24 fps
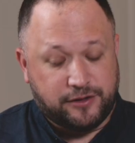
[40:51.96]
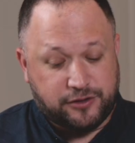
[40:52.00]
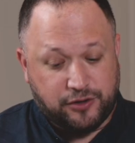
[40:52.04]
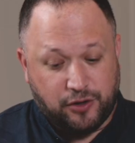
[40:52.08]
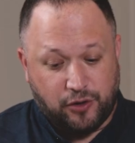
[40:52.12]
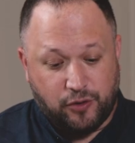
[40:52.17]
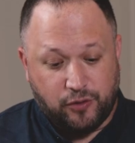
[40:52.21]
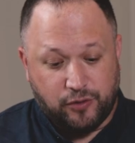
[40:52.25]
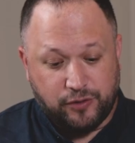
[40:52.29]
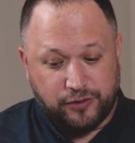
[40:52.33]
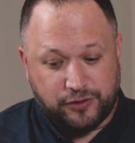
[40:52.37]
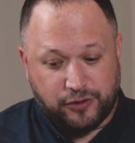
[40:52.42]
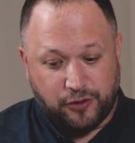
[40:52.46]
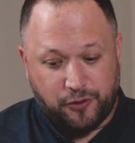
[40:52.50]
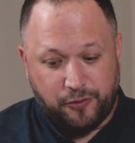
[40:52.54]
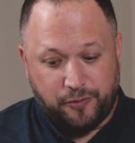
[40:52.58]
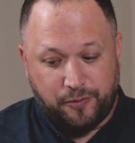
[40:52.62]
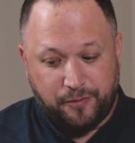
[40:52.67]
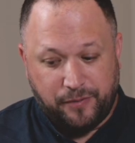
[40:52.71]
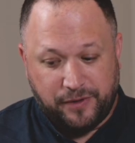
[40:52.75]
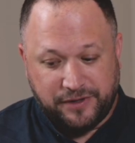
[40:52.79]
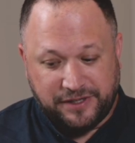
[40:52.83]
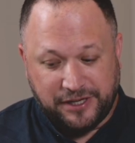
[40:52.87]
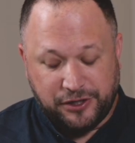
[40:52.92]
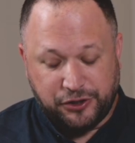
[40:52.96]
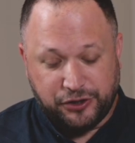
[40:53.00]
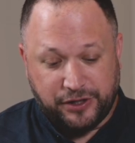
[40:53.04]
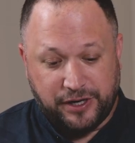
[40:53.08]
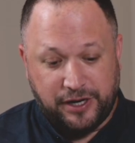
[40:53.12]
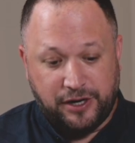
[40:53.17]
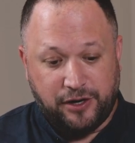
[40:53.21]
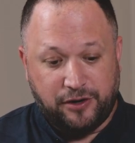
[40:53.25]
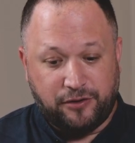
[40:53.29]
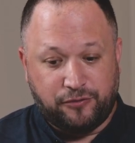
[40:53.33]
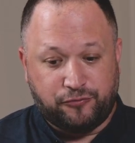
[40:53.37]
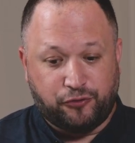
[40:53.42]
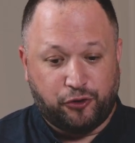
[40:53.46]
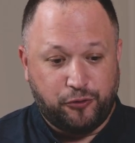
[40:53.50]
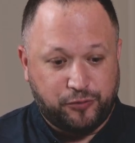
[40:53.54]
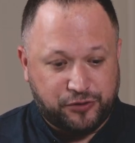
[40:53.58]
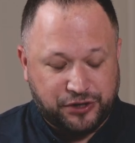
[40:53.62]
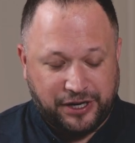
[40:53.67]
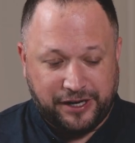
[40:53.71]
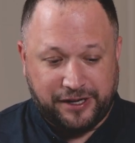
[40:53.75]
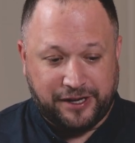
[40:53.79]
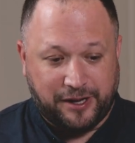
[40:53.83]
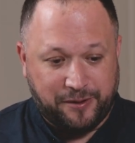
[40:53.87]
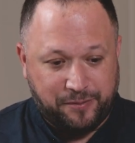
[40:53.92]
so essentially Group
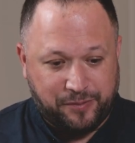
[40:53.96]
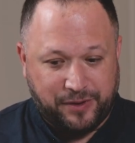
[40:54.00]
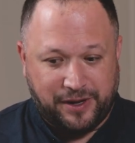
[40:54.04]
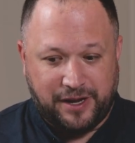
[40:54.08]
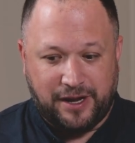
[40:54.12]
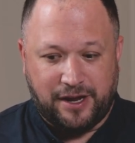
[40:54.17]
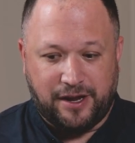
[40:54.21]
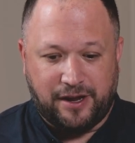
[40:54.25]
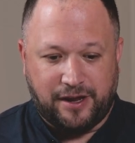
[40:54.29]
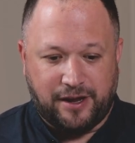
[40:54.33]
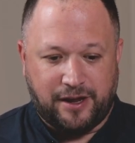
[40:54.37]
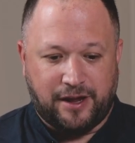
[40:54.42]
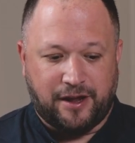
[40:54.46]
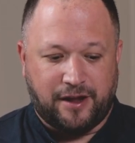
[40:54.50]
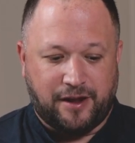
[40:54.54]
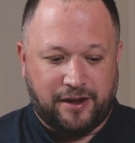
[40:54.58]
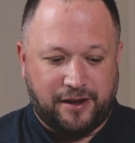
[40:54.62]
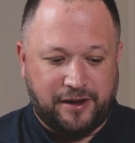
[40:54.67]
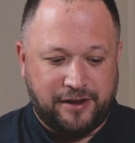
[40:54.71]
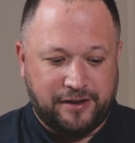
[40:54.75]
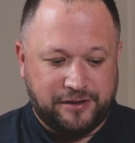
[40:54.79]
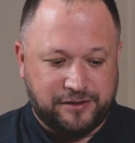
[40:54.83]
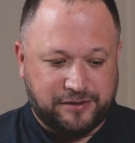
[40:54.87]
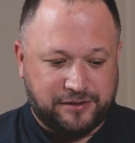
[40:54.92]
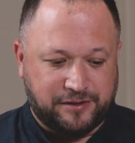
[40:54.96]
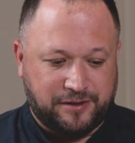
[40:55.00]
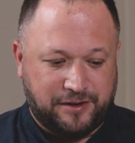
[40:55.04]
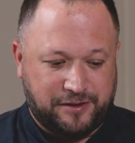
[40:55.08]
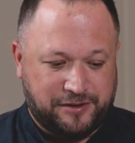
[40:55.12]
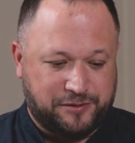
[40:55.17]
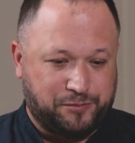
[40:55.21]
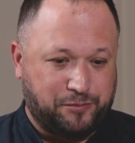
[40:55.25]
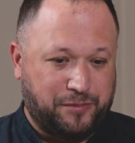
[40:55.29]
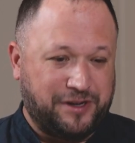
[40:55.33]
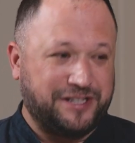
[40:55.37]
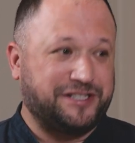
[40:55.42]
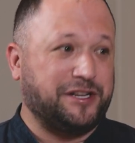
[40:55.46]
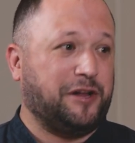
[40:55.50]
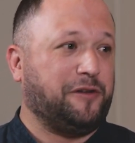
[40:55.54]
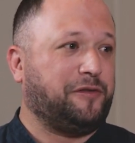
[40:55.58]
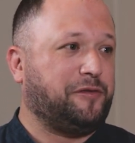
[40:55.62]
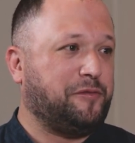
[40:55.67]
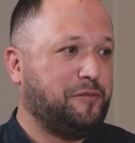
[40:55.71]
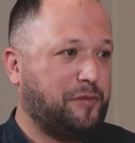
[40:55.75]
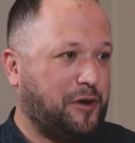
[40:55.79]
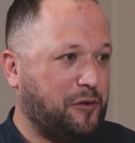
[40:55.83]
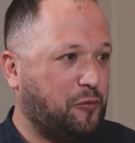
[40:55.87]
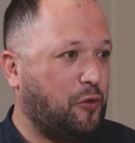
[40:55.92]
JKP is
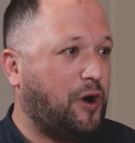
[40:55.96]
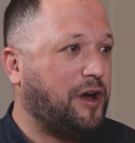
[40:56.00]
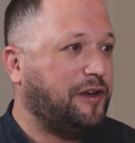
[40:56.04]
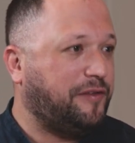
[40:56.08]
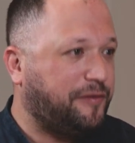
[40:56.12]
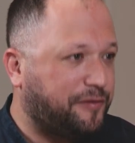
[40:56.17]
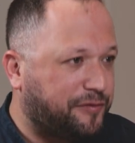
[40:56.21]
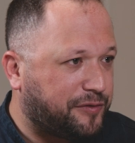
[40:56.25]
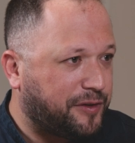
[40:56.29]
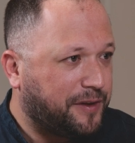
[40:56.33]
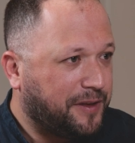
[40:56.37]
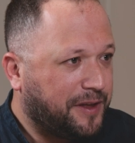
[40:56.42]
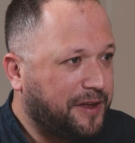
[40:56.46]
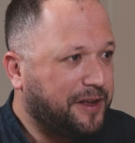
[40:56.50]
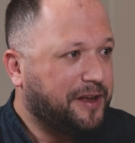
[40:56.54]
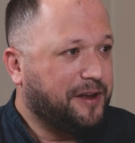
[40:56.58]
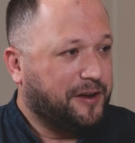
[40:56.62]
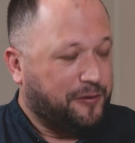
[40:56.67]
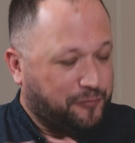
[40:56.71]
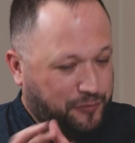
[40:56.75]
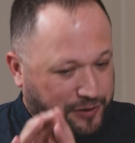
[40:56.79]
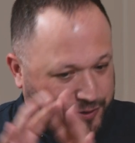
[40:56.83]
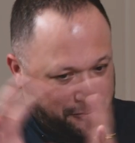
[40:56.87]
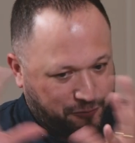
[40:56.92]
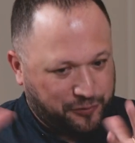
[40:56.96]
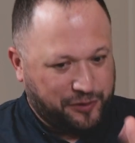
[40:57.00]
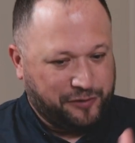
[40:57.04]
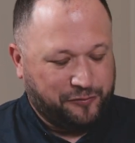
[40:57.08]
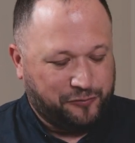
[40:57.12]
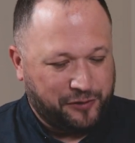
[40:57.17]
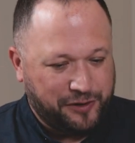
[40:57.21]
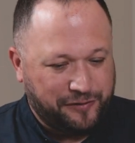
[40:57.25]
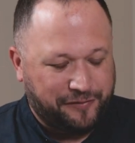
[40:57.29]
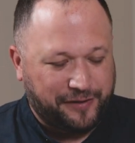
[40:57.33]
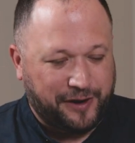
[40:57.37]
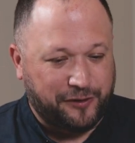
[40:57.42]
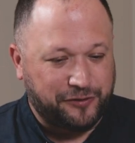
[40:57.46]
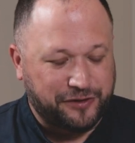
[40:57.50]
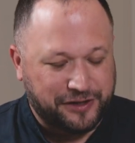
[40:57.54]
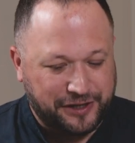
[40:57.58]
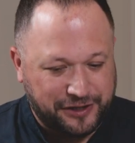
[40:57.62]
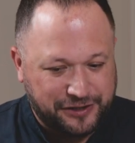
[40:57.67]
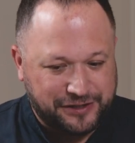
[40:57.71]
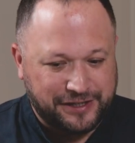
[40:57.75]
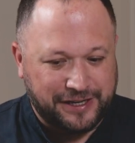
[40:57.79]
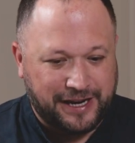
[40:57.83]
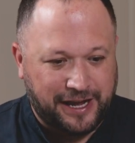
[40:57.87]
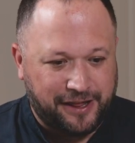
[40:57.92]
myself and my wife. We founded
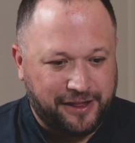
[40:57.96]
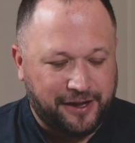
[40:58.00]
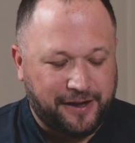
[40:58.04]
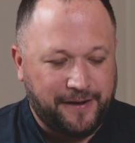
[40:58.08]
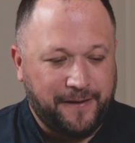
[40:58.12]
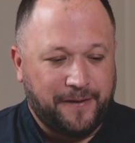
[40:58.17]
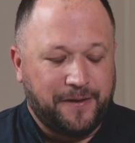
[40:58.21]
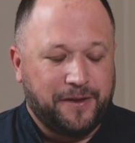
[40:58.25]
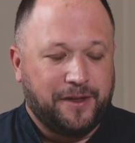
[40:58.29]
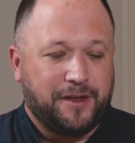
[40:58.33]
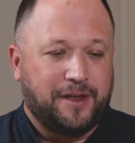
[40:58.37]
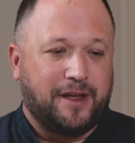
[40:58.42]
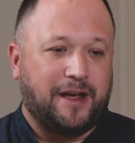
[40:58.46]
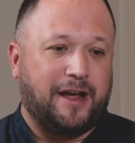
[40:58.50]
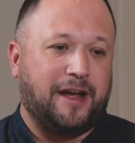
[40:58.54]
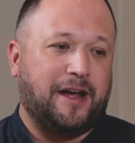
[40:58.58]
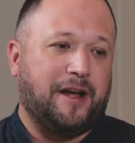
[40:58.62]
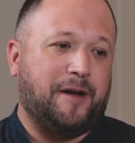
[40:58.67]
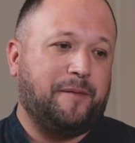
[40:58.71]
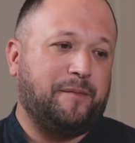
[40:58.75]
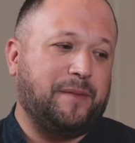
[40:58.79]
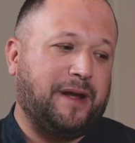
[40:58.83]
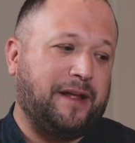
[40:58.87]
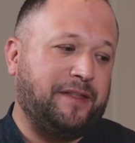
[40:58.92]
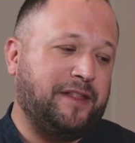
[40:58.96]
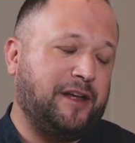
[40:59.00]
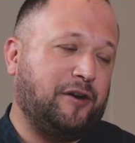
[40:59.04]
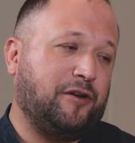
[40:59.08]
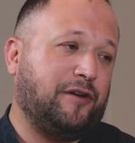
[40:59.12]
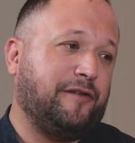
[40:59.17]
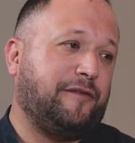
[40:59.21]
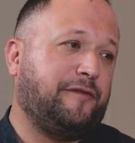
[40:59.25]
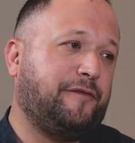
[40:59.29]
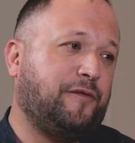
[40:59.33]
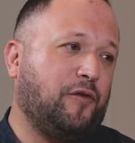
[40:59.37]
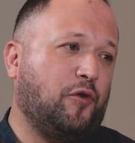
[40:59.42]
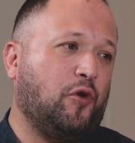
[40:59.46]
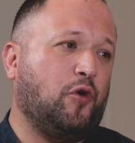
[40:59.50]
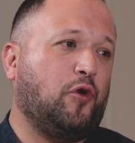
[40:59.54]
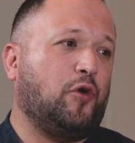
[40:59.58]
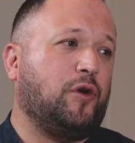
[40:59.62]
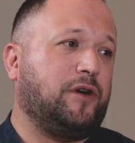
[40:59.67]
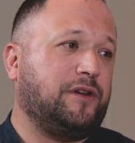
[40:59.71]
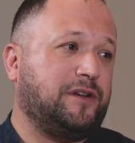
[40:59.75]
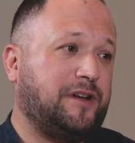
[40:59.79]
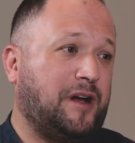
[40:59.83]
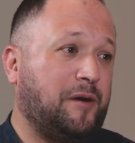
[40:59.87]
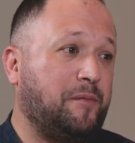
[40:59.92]
it together, and there are
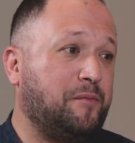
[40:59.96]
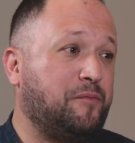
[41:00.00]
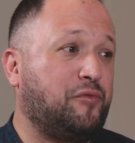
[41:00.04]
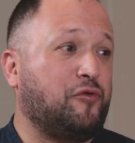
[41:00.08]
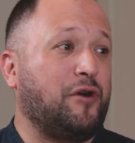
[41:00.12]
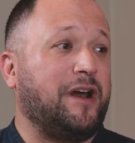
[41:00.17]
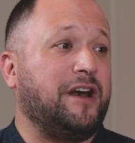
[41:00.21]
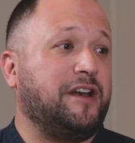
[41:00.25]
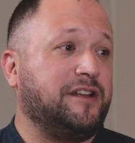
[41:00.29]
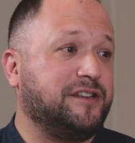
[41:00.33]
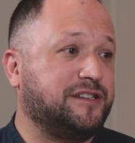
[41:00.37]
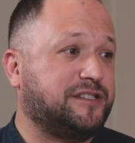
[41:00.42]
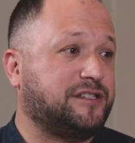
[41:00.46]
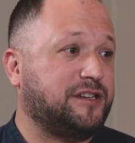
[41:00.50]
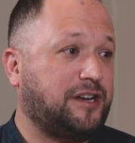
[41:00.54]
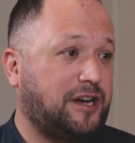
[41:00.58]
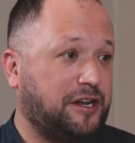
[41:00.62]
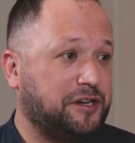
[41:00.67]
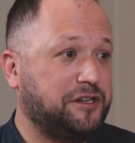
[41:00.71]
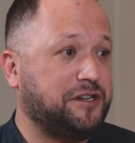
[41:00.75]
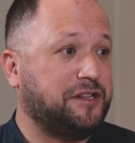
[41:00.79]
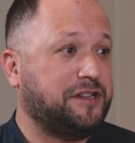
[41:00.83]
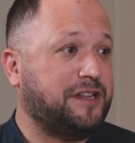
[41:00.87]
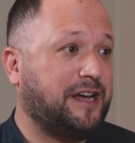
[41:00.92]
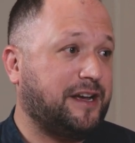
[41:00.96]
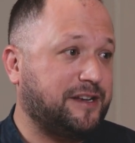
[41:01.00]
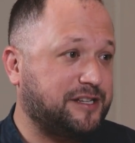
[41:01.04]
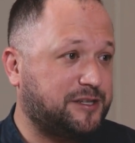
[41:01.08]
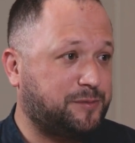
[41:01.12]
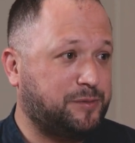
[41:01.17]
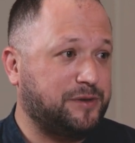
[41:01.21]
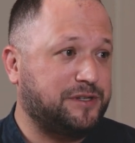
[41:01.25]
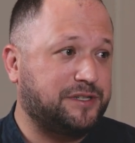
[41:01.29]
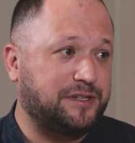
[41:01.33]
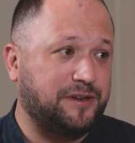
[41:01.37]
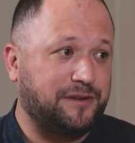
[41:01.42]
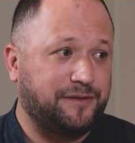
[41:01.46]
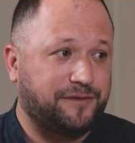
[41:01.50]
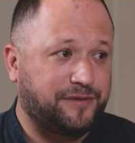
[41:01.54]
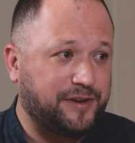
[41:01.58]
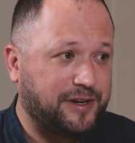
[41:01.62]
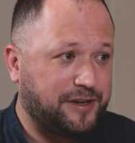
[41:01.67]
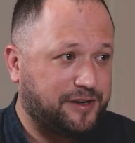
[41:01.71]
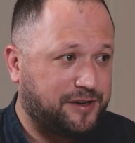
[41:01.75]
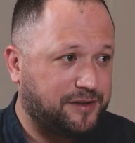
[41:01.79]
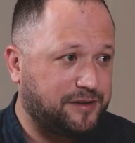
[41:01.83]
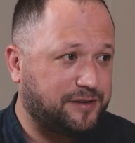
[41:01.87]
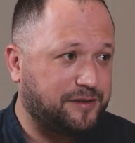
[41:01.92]
4 umbrellas under that
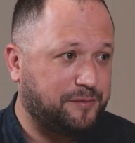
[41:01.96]
specific